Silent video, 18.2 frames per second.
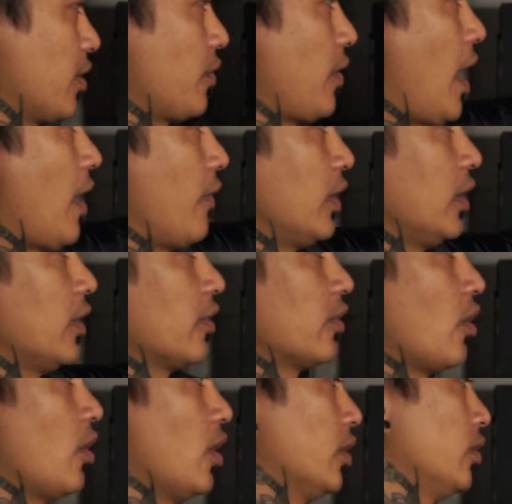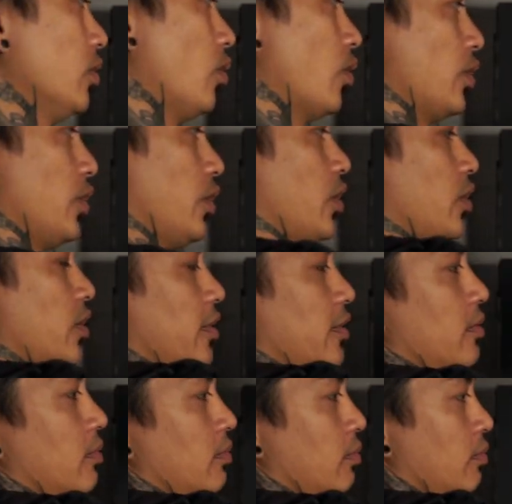of having this on, or you can
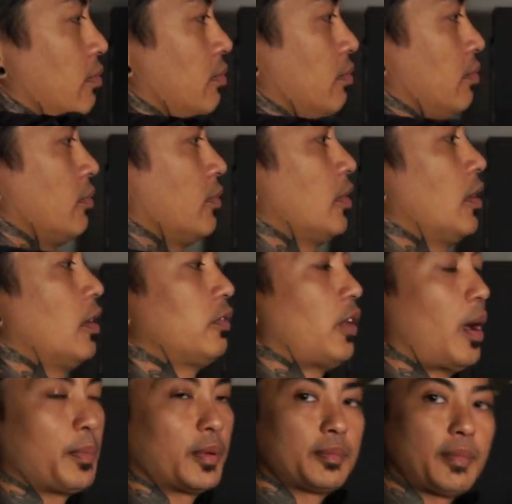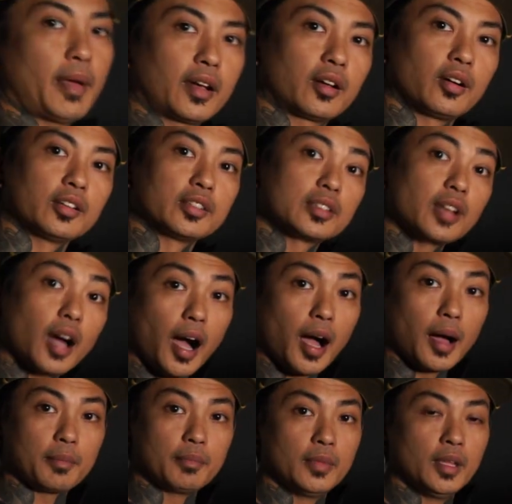just flop it back on
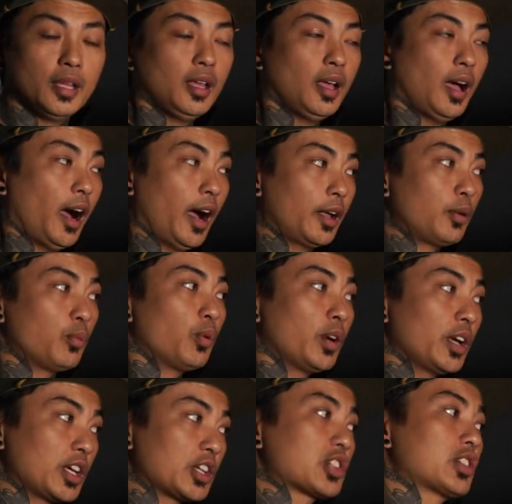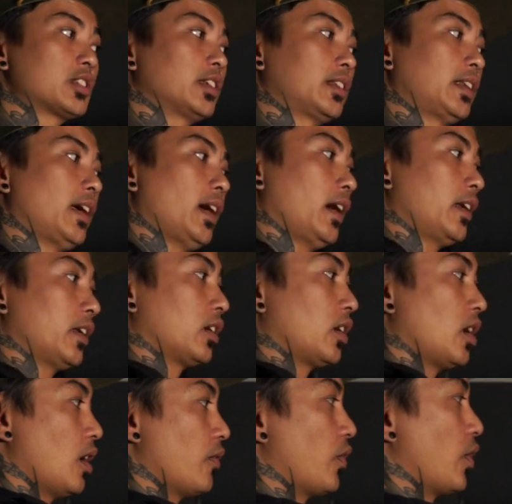top. I wish that they had a
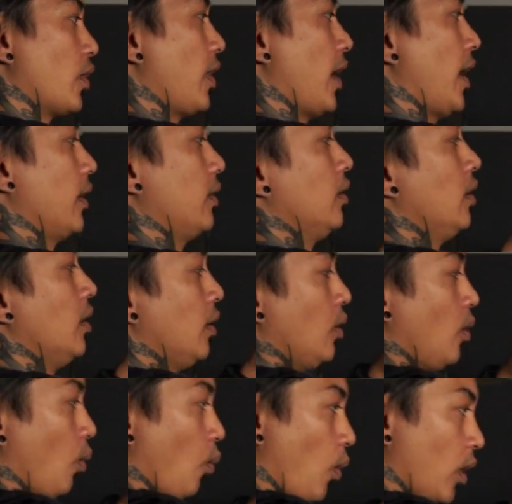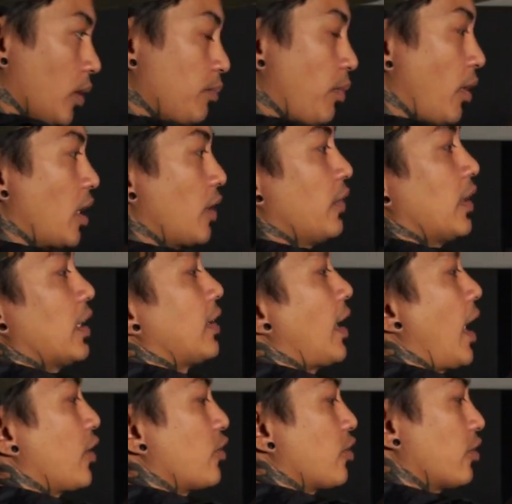cover that one part of it
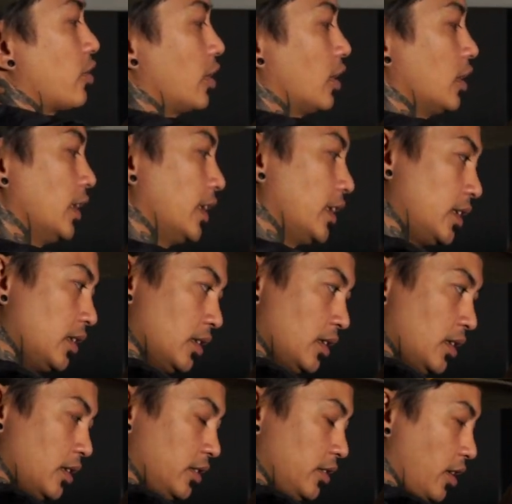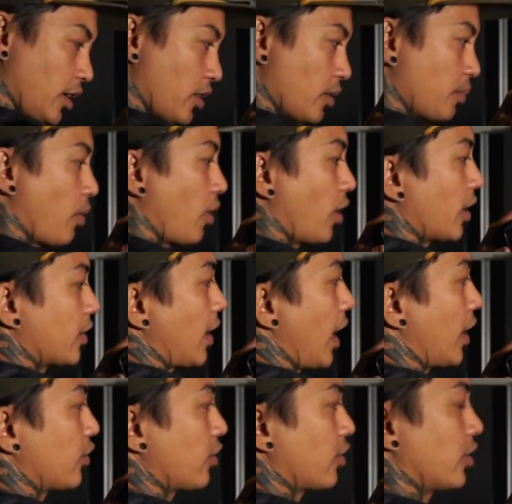attaches to the lid, the other part
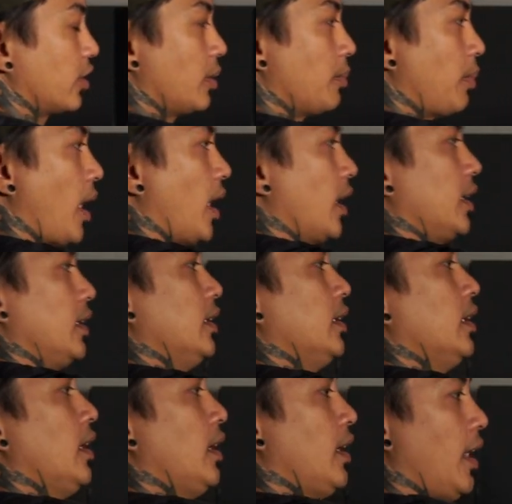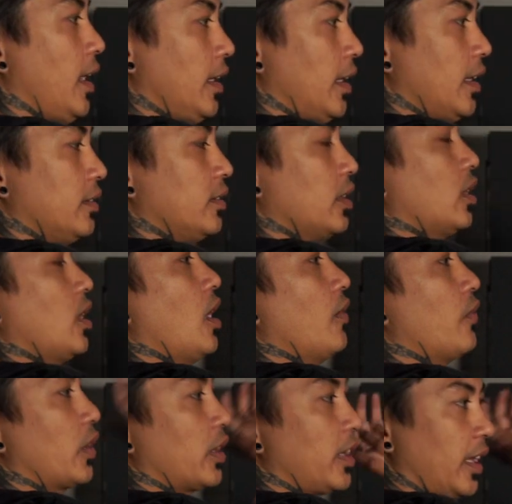attaches to the body, and then the
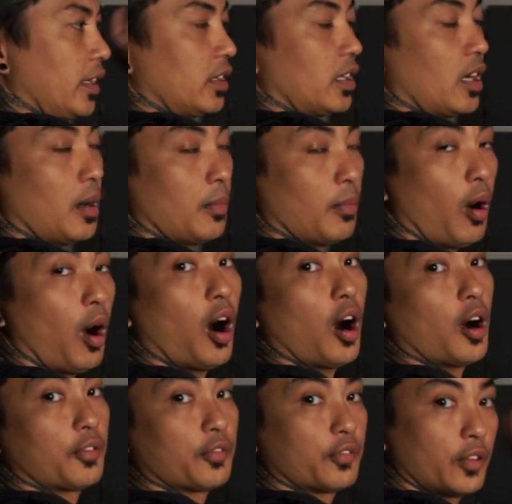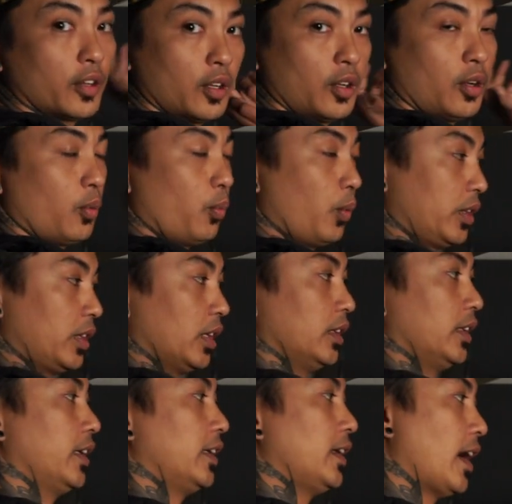cover can come off with the
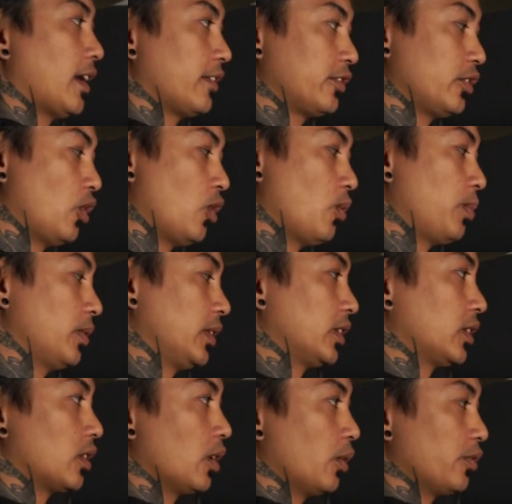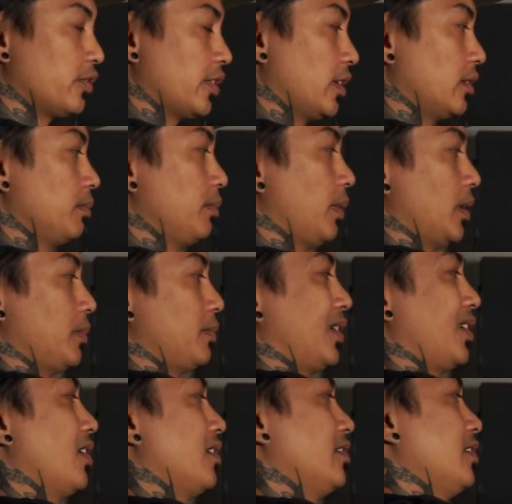lid as you open and close it. But
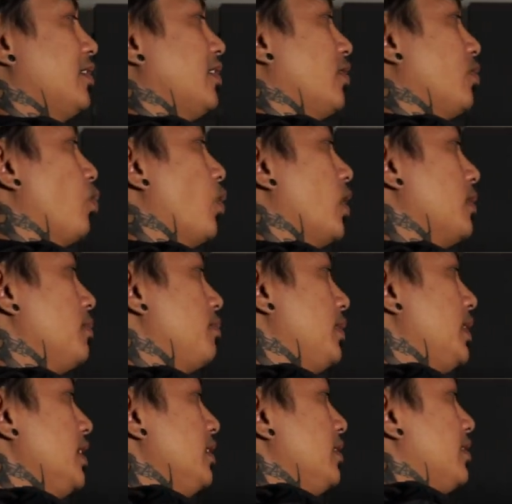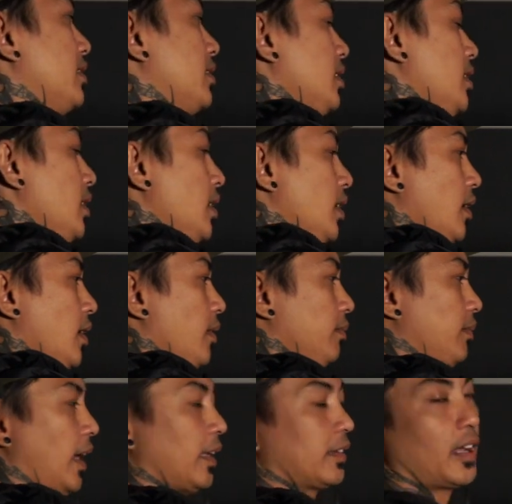because this is one piece,
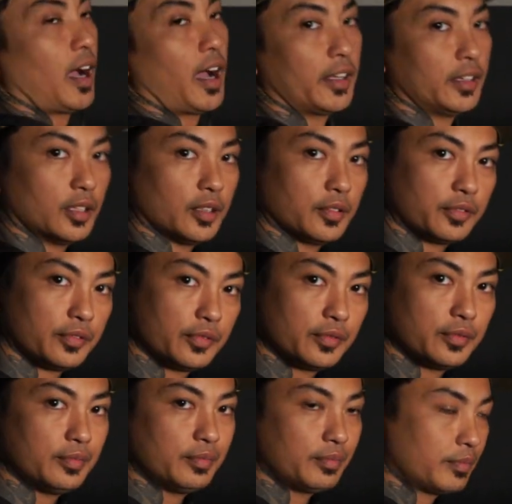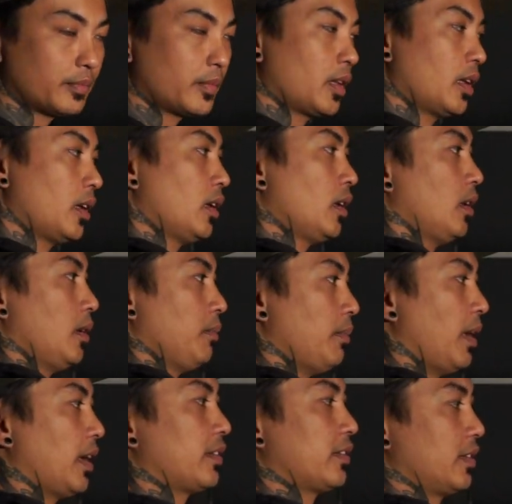that kind of
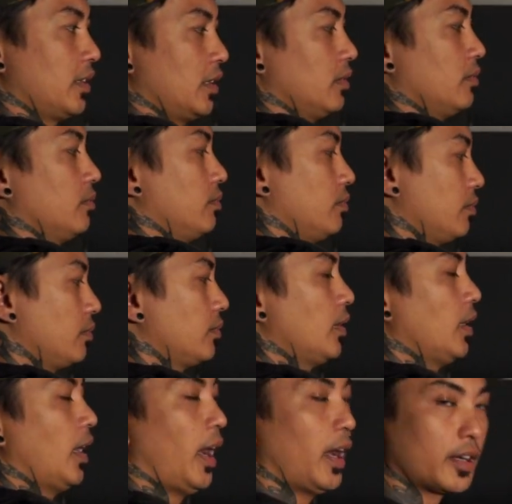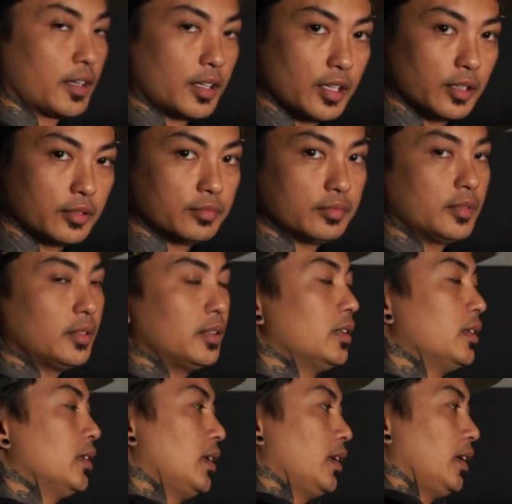makes it, I don't know.
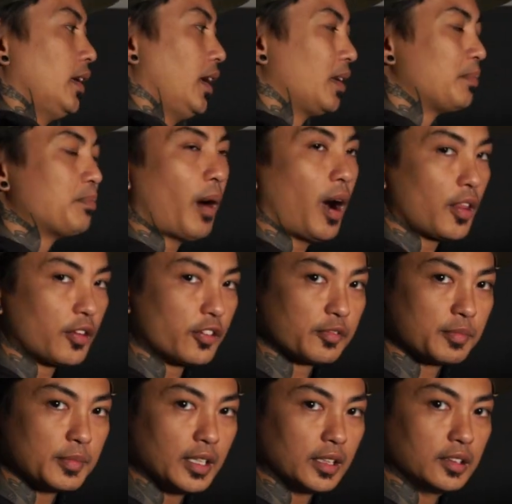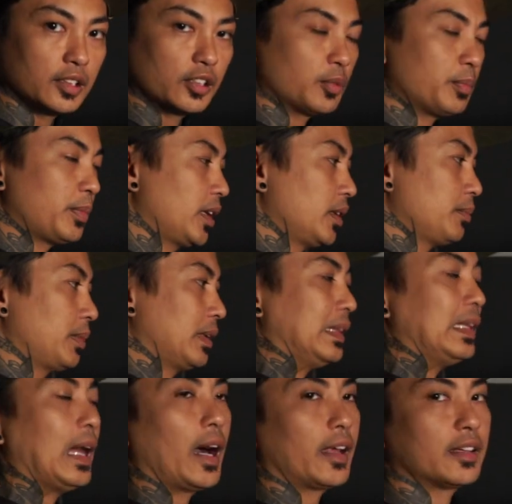It bothers me a little bit, but
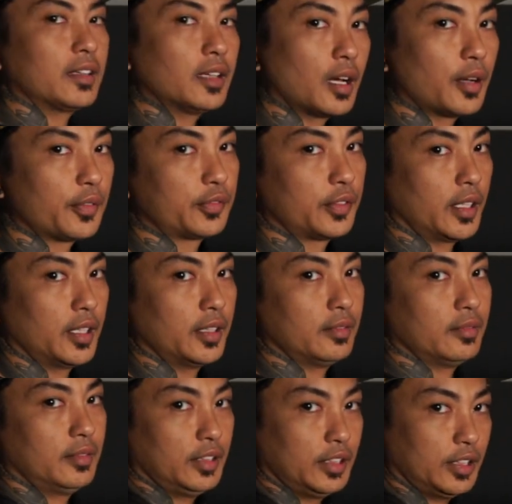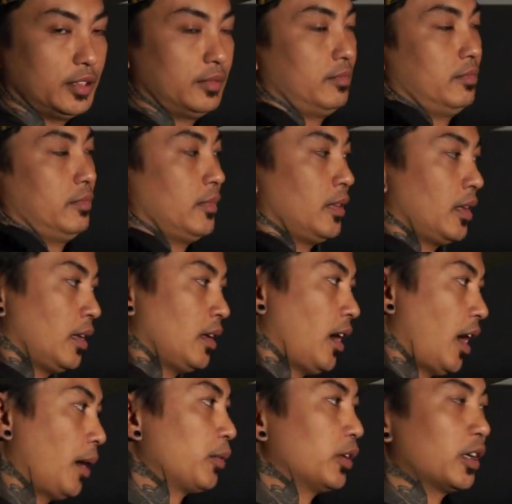not enough that
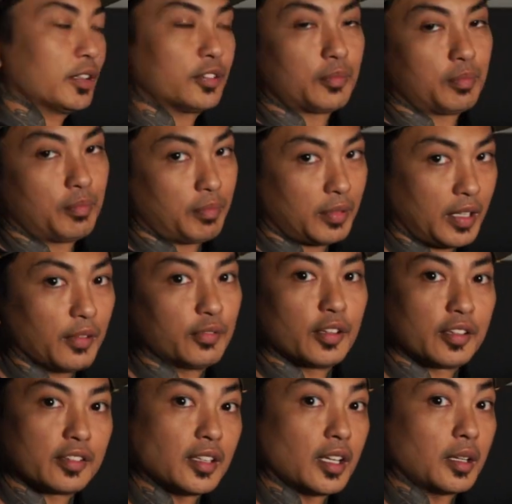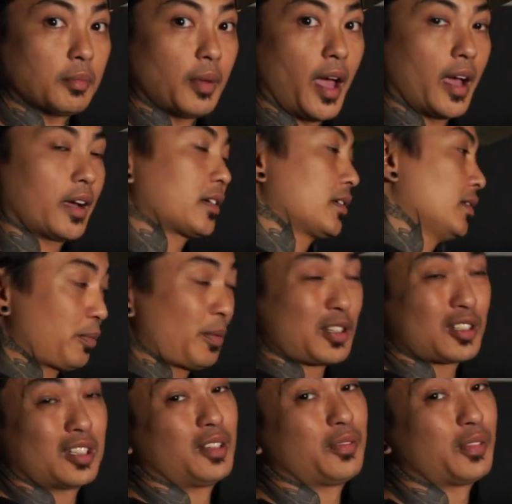I'm gonna give this thing back,
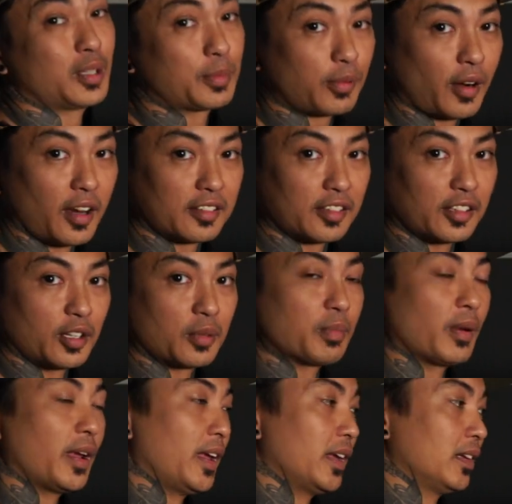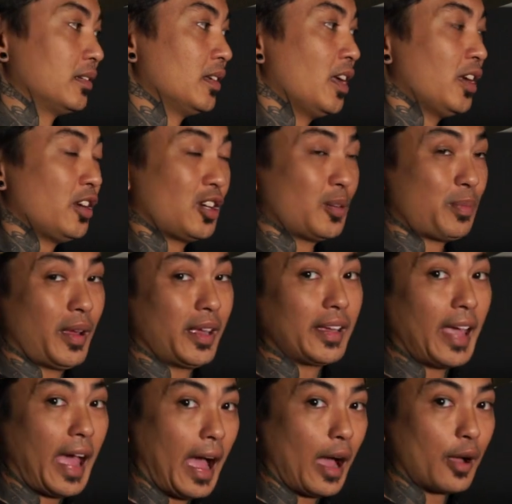especially for the price that you're paying. You're
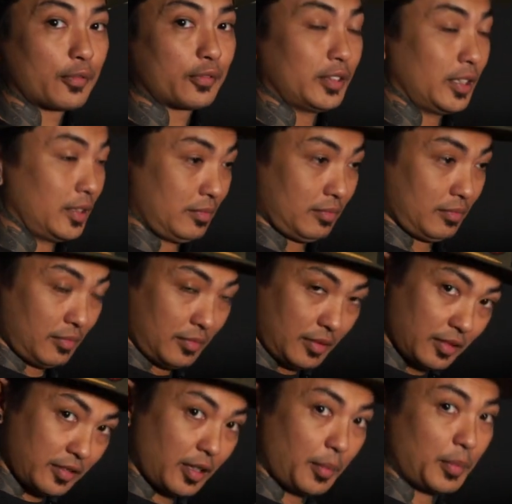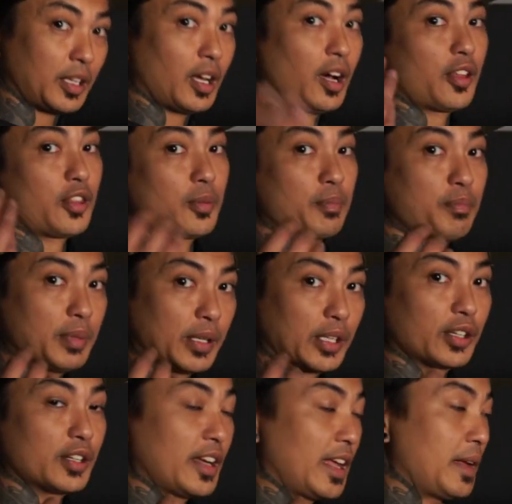paying half than some of the other
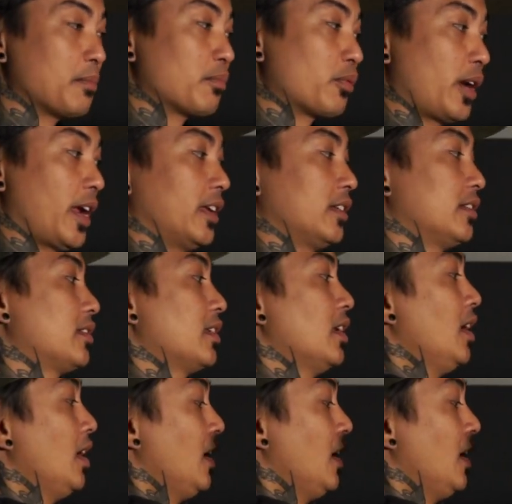bigger name brands.